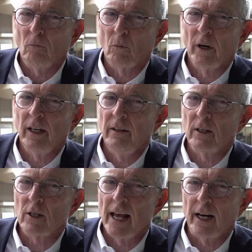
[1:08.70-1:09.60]
Bringing
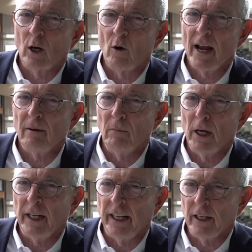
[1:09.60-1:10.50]
this kind of grant
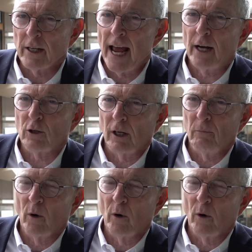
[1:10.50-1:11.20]
money is actually